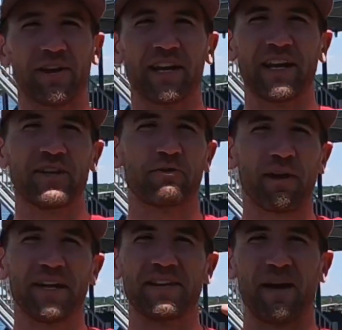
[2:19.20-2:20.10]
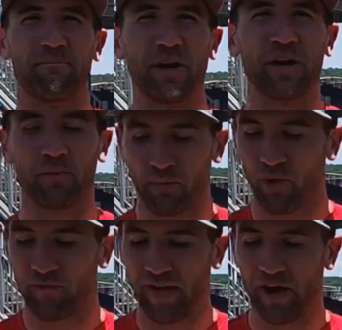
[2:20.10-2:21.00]
again creating that bigger
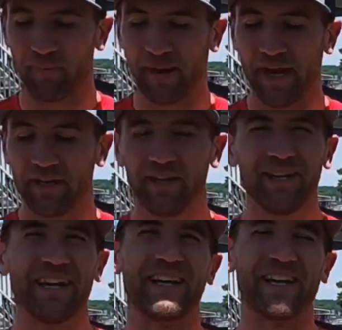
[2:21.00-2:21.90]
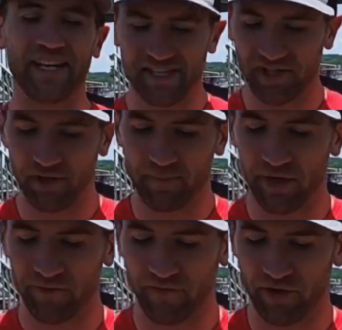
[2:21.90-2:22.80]
profile bait, an easier
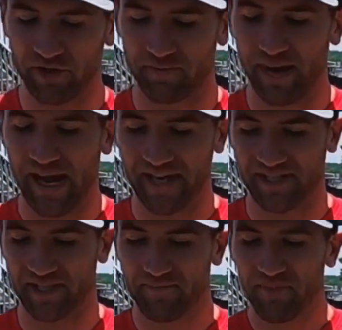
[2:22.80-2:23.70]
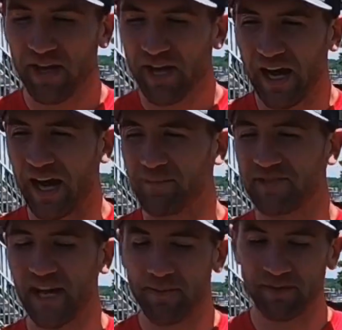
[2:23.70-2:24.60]
meal for those bass.
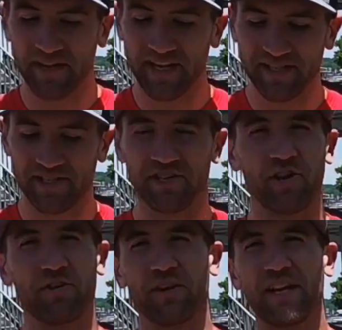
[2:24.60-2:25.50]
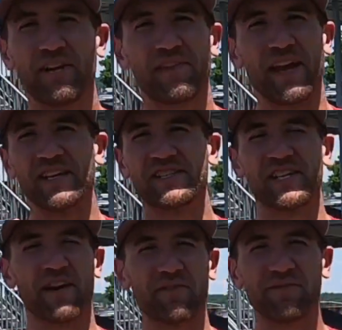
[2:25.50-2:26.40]
Same with this, anything
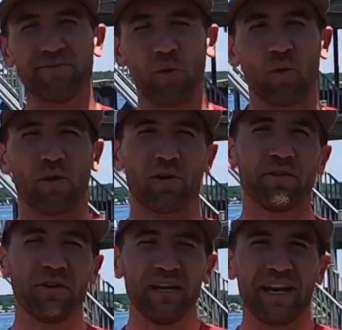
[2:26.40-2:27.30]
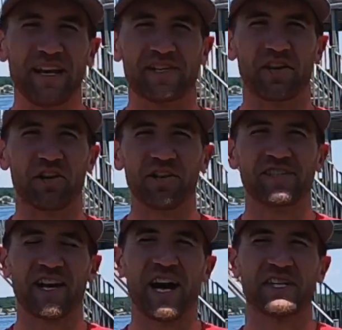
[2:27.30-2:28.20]
7.4 is a good
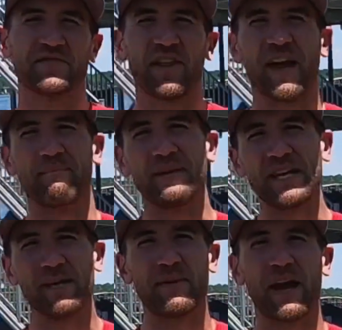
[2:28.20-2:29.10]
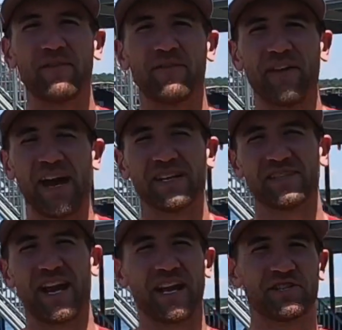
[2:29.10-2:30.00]
size for that medium heavy
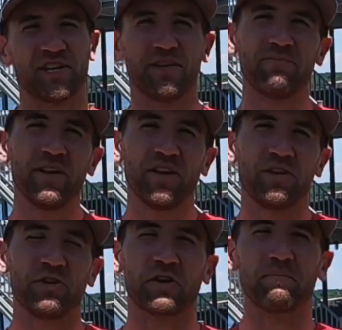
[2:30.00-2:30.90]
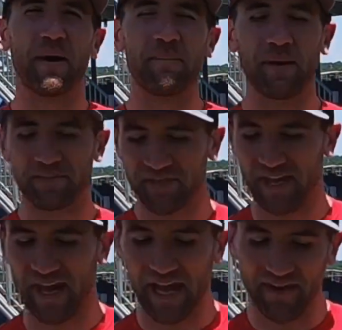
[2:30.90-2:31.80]
fast action. You can bump up to
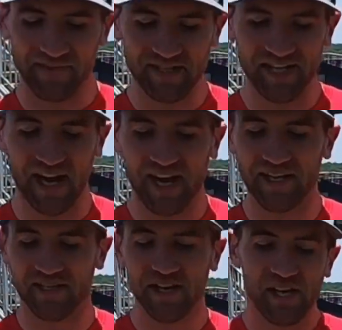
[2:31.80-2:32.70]
that heavy size.